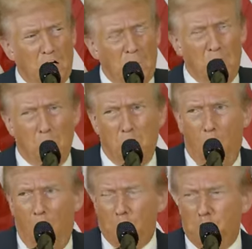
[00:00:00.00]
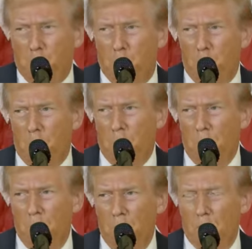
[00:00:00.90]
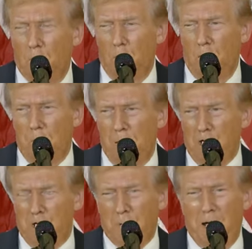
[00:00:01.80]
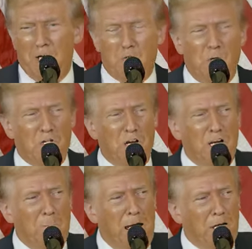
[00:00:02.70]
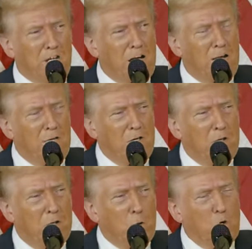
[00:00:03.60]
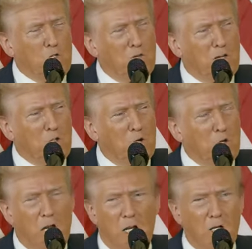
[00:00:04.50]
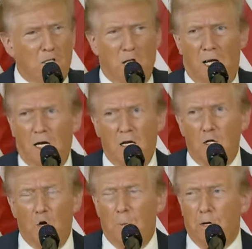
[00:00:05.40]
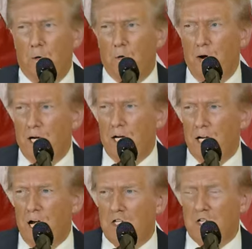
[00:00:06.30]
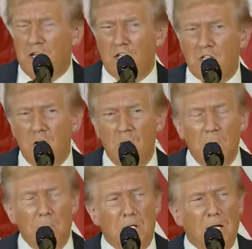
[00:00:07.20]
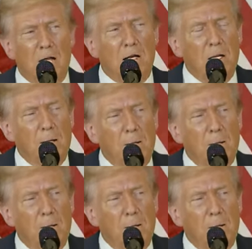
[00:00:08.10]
I mean, your parks are loaded up. I just passed recently Madison Avenue, the Roosevelt Hotel. It's like nobody would recognize it. That's Midtown.